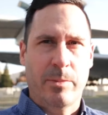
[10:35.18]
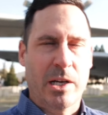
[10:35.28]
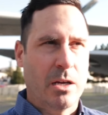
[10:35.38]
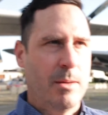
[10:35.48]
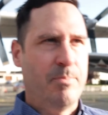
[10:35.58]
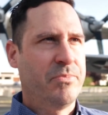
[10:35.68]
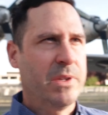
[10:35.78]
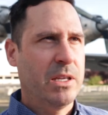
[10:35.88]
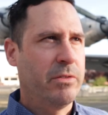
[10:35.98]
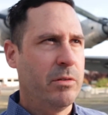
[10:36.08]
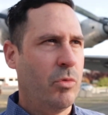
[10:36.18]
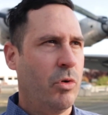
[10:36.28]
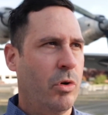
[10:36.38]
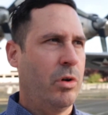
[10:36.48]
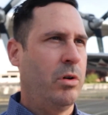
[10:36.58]
become even
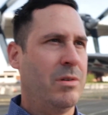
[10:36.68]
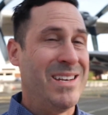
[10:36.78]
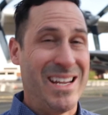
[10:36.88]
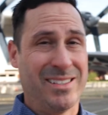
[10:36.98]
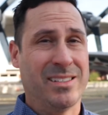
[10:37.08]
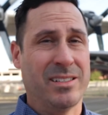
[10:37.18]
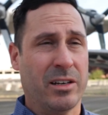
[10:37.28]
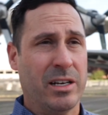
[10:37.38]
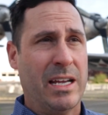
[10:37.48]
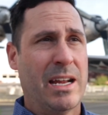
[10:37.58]
more necessary.